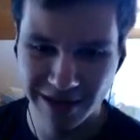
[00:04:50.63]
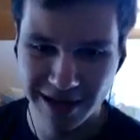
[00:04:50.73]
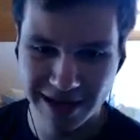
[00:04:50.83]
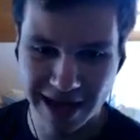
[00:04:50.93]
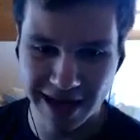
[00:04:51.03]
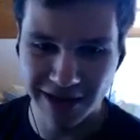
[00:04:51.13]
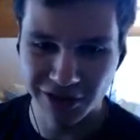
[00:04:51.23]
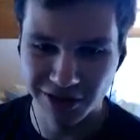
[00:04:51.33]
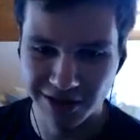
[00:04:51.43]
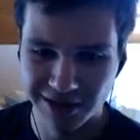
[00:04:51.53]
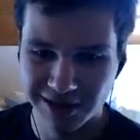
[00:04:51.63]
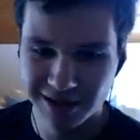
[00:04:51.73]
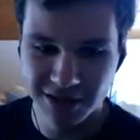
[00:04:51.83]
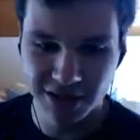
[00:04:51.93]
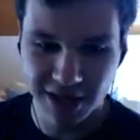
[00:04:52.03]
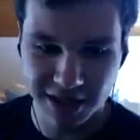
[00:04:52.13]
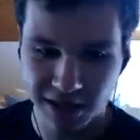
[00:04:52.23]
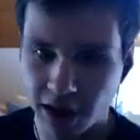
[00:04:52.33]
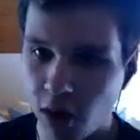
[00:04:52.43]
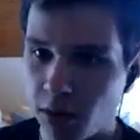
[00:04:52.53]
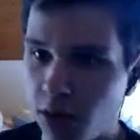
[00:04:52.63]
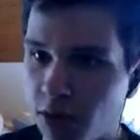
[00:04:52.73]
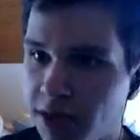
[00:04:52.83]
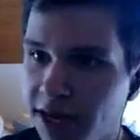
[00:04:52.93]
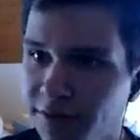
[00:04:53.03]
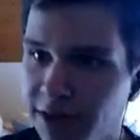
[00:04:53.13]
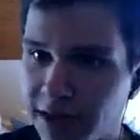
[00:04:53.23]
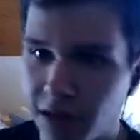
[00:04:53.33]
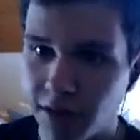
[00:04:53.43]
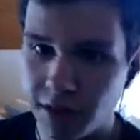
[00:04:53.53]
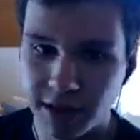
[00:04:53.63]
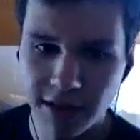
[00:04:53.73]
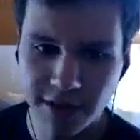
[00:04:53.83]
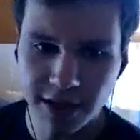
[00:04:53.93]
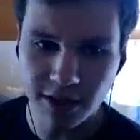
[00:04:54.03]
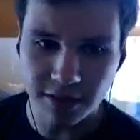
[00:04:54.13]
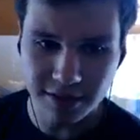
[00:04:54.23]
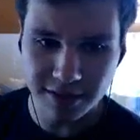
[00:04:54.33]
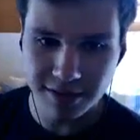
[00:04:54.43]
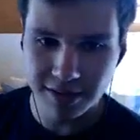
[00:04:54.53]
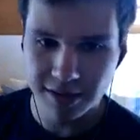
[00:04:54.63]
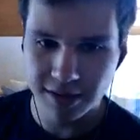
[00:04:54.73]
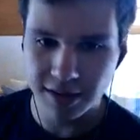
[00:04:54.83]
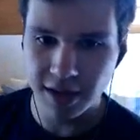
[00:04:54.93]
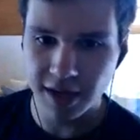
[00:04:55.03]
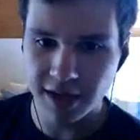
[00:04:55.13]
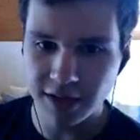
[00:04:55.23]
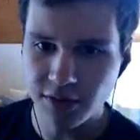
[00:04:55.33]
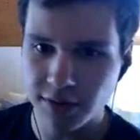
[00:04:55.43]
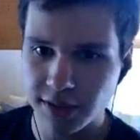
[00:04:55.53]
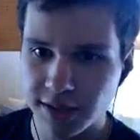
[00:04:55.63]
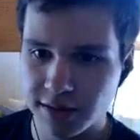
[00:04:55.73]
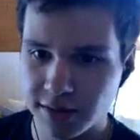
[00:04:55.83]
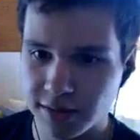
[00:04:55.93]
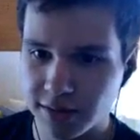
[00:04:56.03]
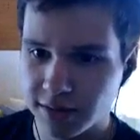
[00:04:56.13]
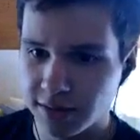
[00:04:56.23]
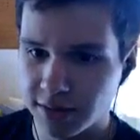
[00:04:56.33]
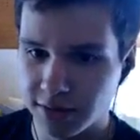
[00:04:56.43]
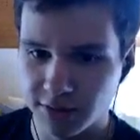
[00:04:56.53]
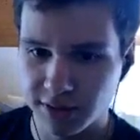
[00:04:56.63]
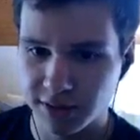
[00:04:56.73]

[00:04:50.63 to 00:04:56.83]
yeah, sure. She can't. Oh, oh, here we go. Here we go. Ah, I knew it. I knew it.